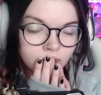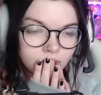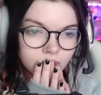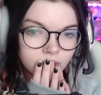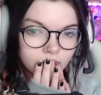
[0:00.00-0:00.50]

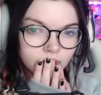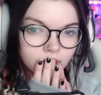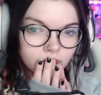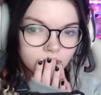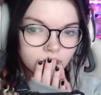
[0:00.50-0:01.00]

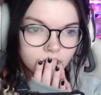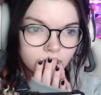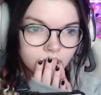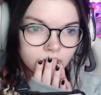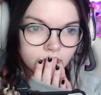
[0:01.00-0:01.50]

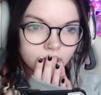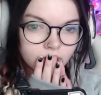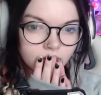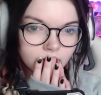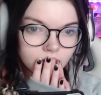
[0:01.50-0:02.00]

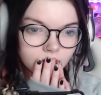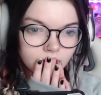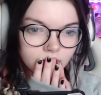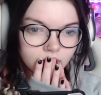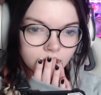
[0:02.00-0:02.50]

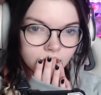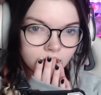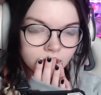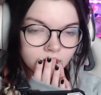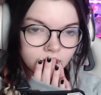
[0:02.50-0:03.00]

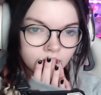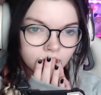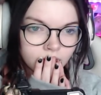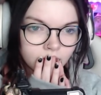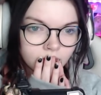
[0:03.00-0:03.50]

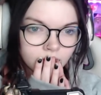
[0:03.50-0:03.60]
No one is speaking in this clip.